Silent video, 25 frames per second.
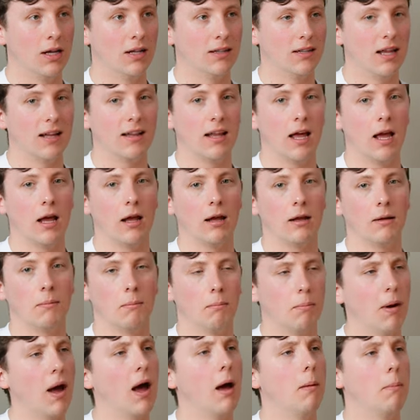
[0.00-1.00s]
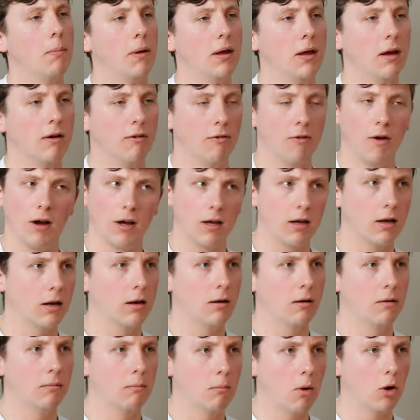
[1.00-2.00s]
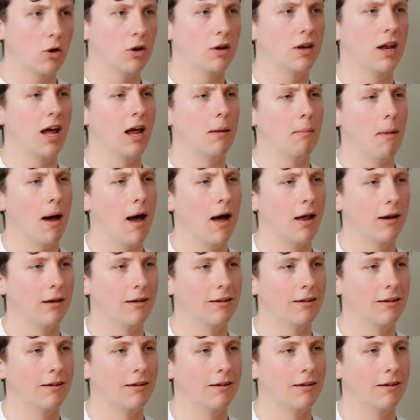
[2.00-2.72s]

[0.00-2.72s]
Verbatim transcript: then they better be a fucking modern day man.